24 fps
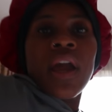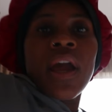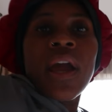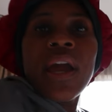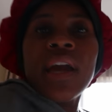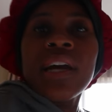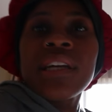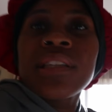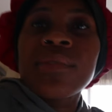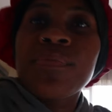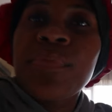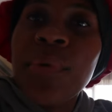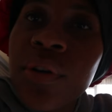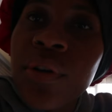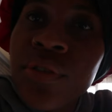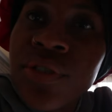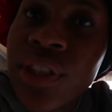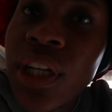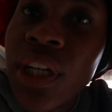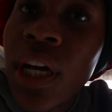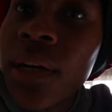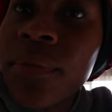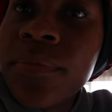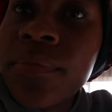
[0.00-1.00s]

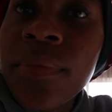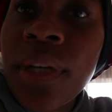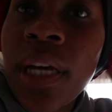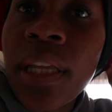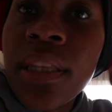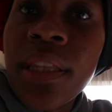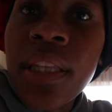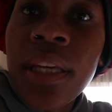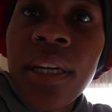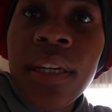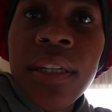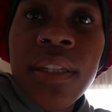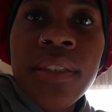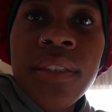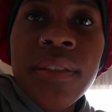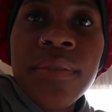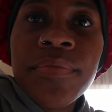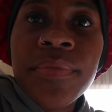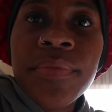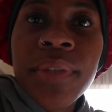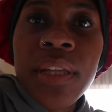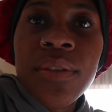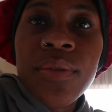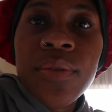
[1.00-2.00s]
exposure. I think
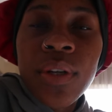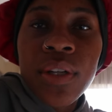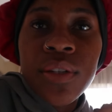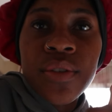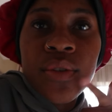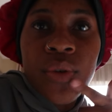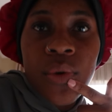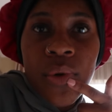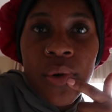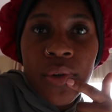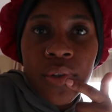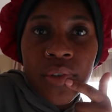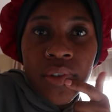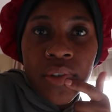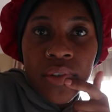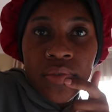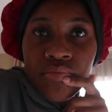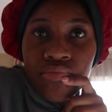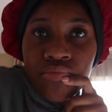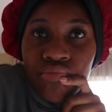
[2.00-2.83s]
that's what it's called.